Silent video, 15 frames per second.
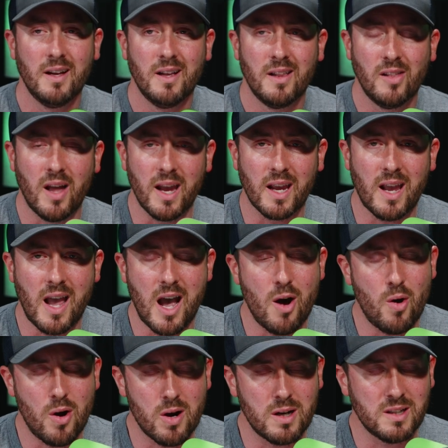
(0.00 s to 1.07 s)
Like, how
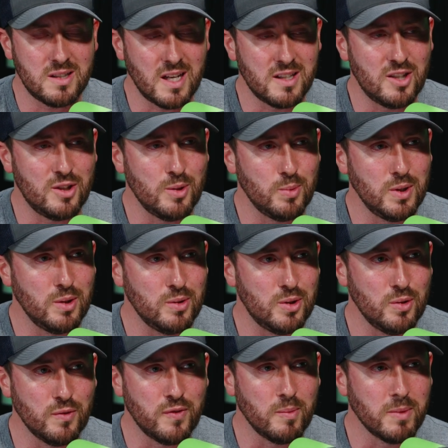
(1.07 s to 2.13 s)
hard is that to do what you
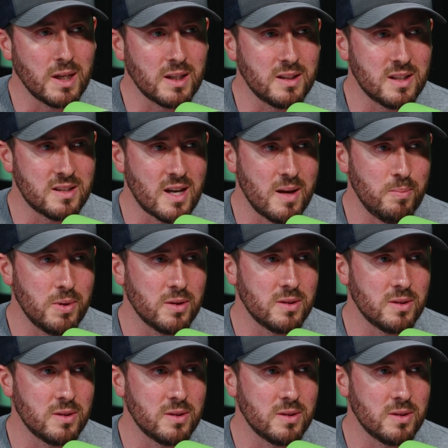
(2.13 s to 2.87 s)
do from like a design build